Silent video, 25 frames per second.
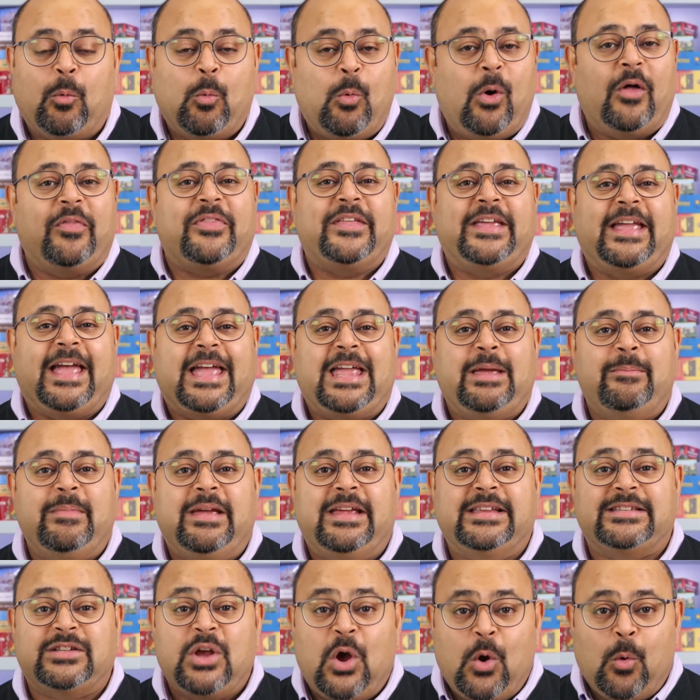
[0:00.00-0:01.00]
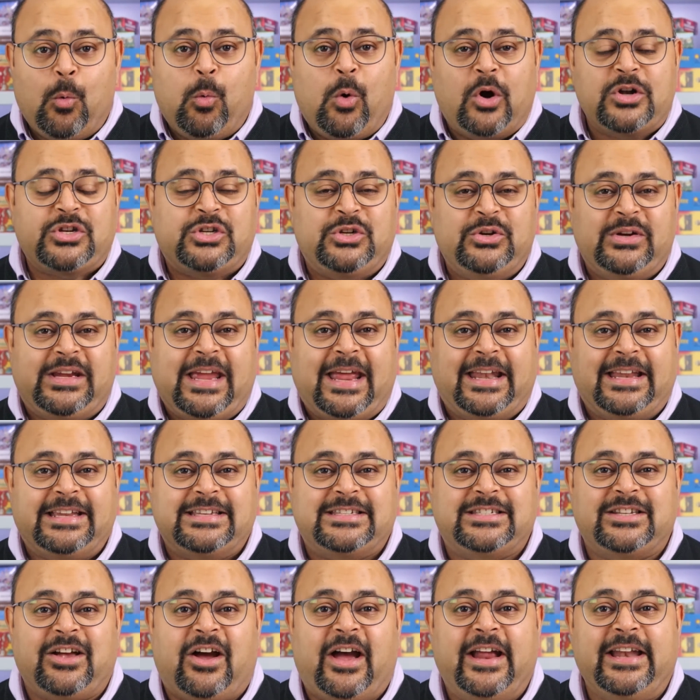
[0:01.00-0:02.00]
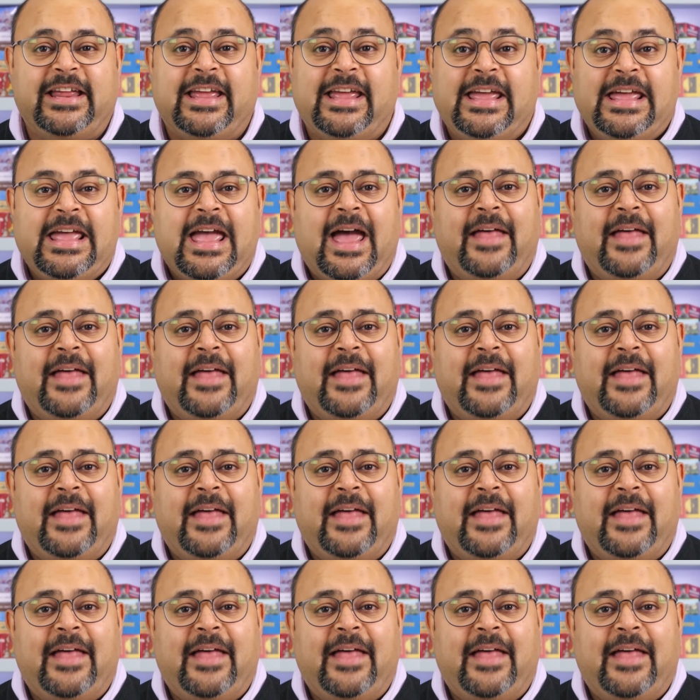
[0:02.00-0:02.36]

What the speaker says: what the aim is, what you get inside it,